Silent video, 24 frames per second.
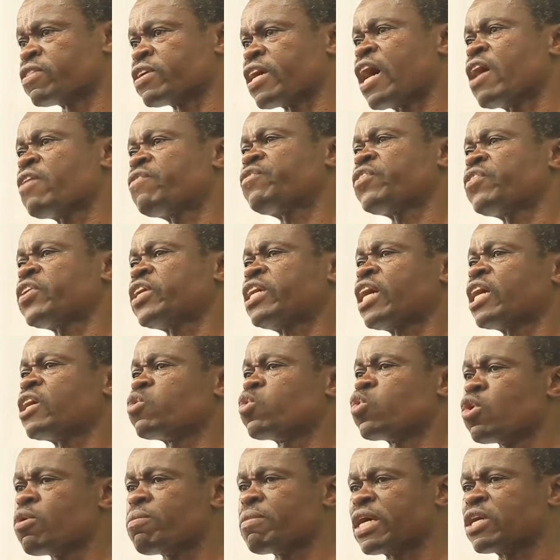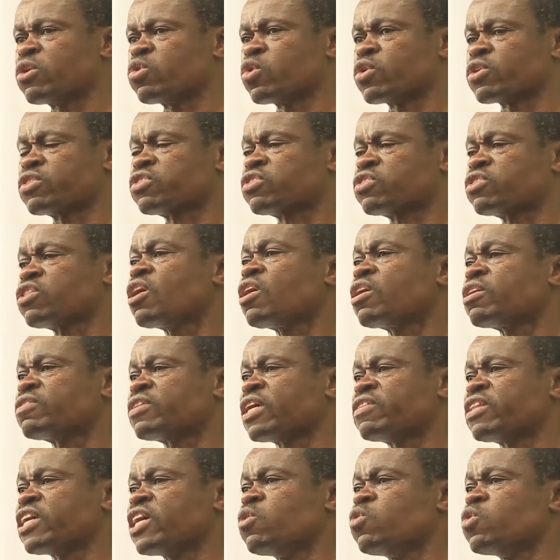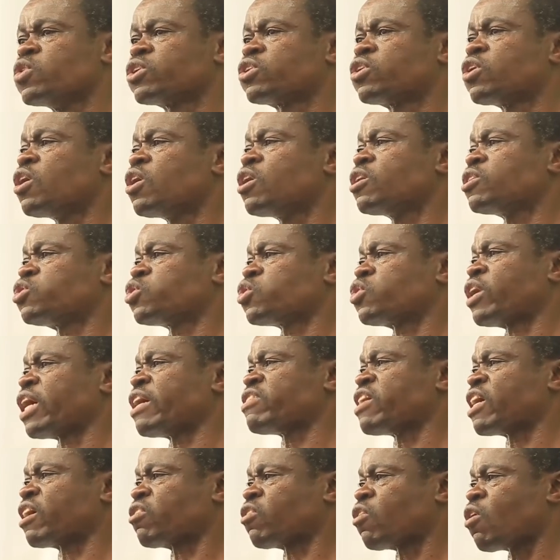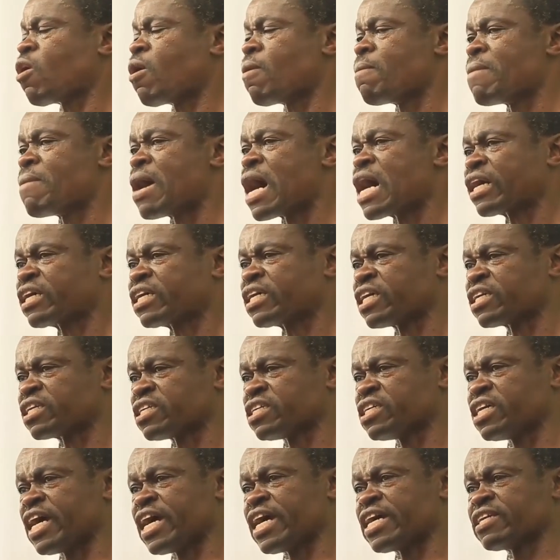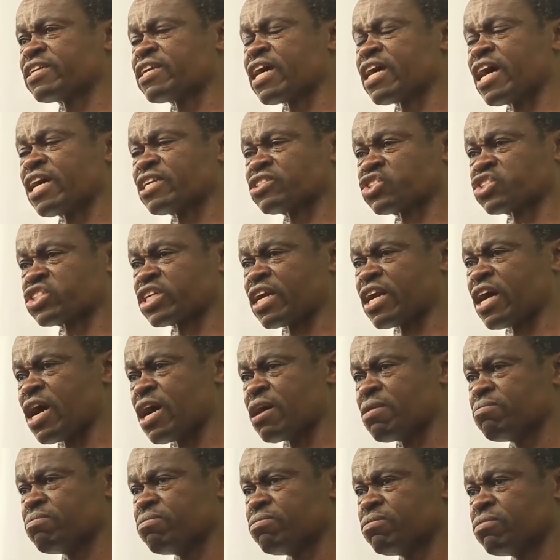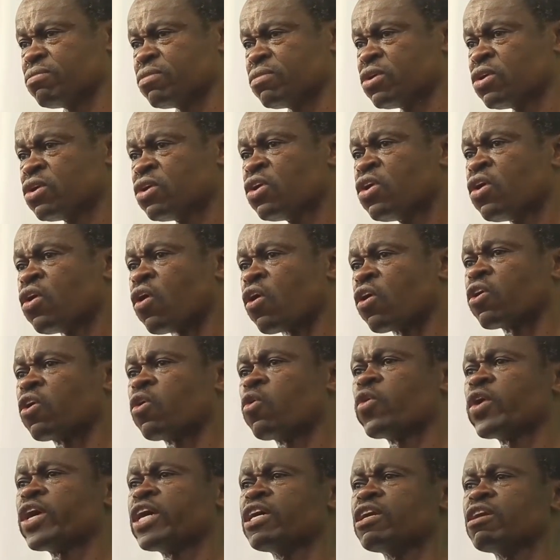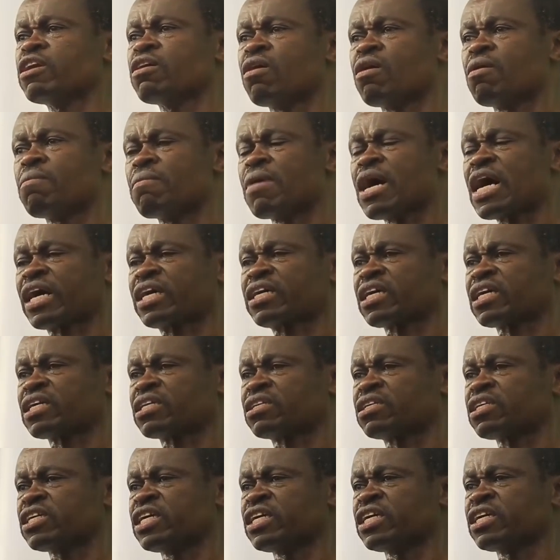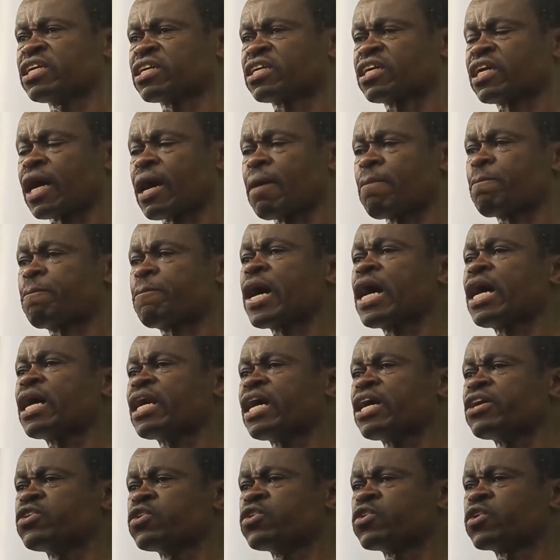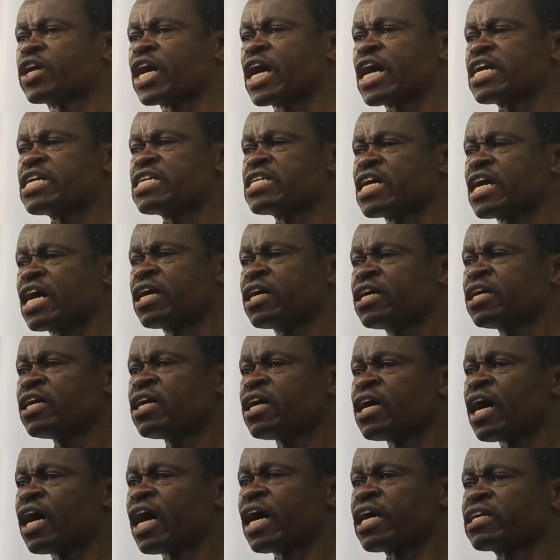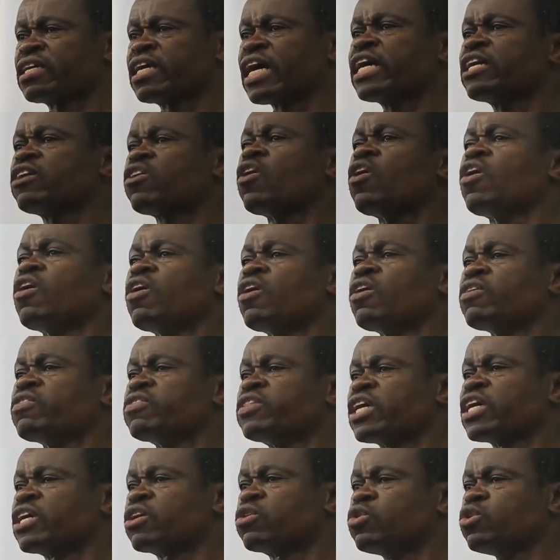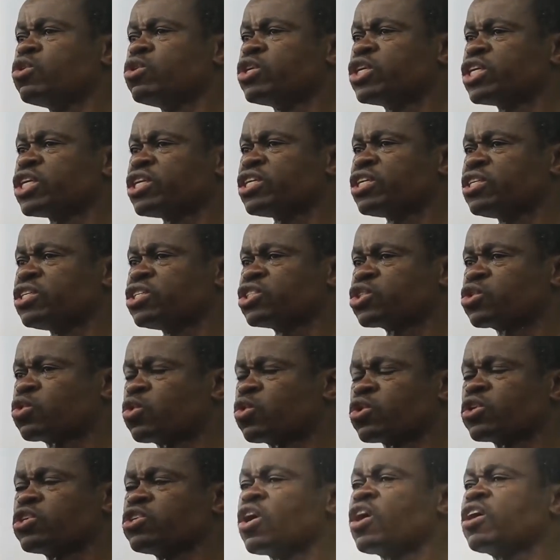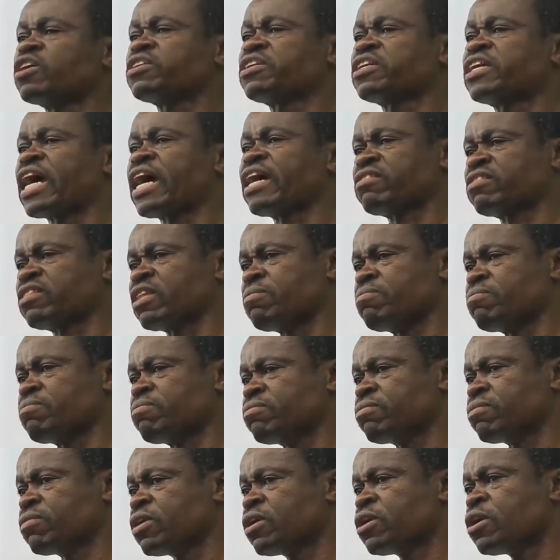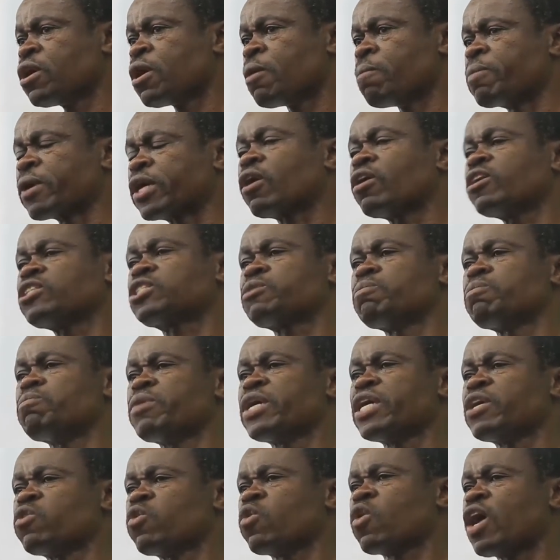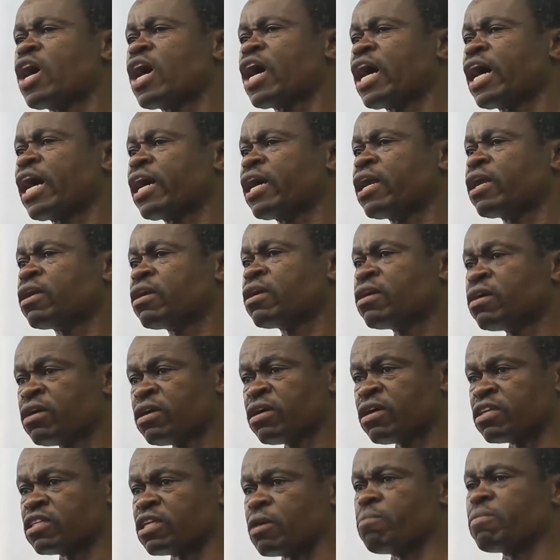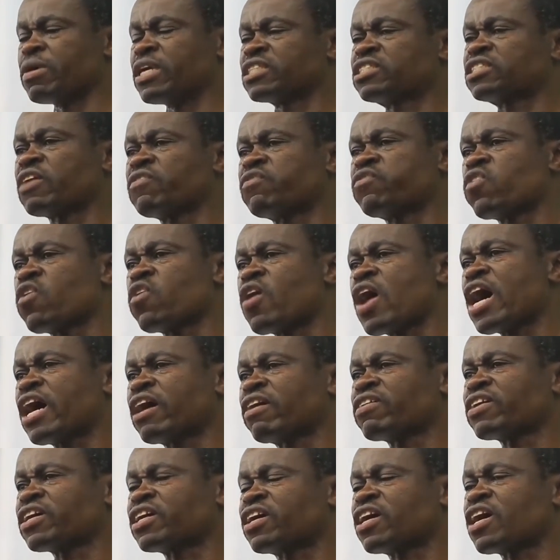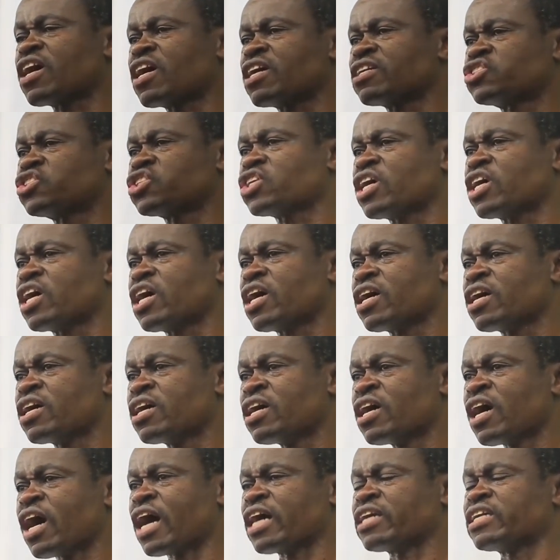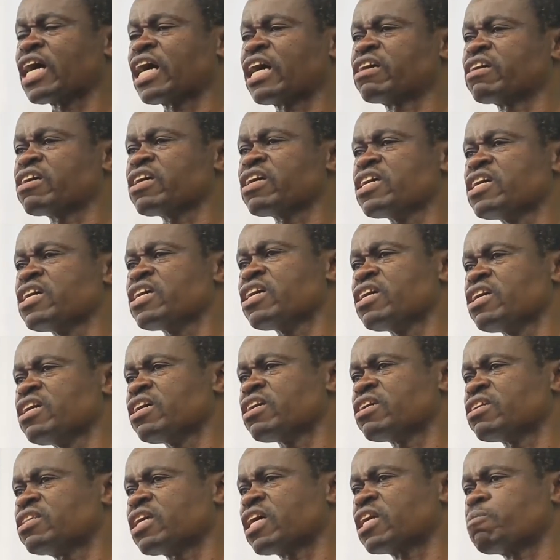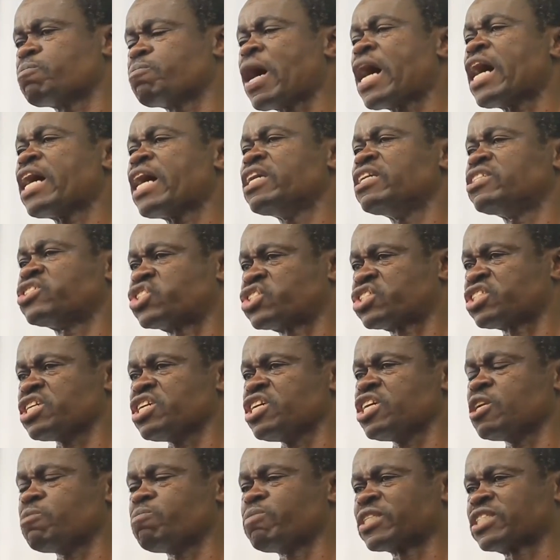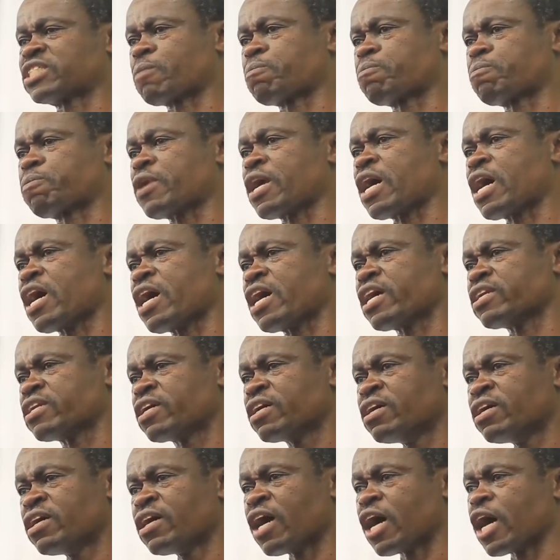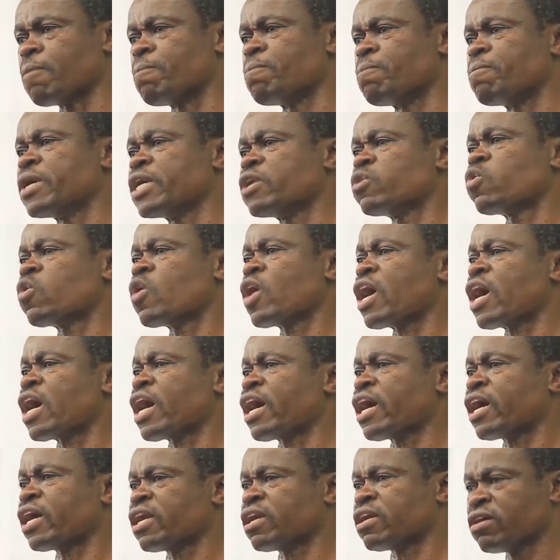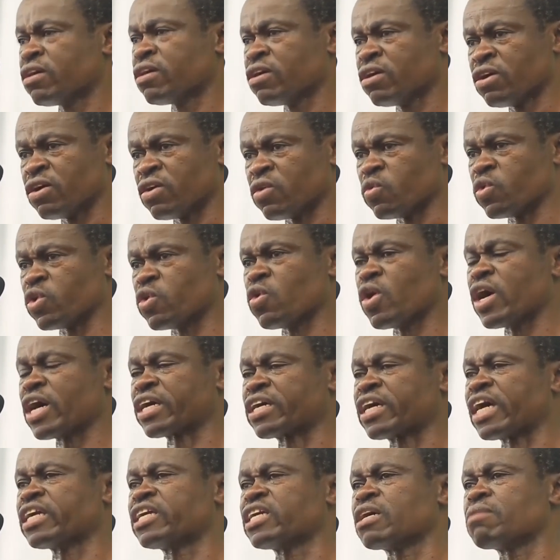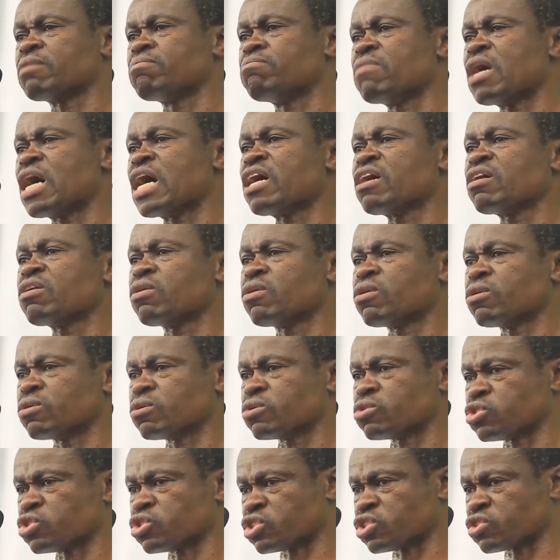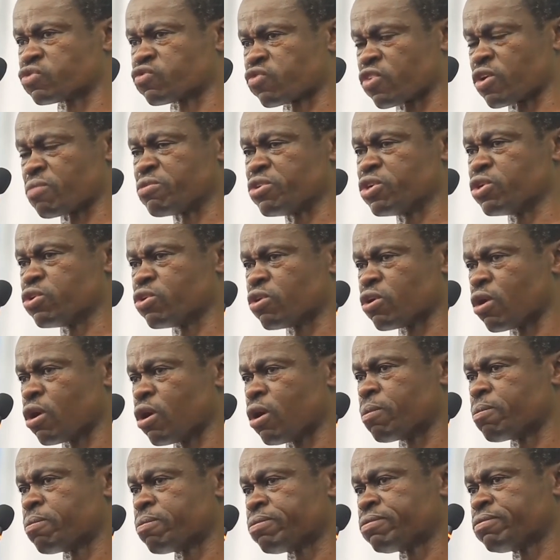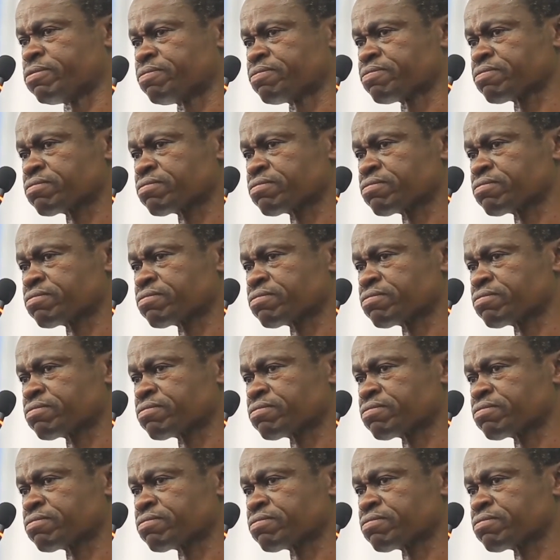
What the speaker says: The African woman who thought that they would go to Kariakoo market here in Darussalaam or Owino market in Kampala, Uganda, and get all the goodies could not get them because meanwhile, the Minister for Agriculture had agreed that bad seed be supplied, and meanwhile, we were getting mangoes from Europe.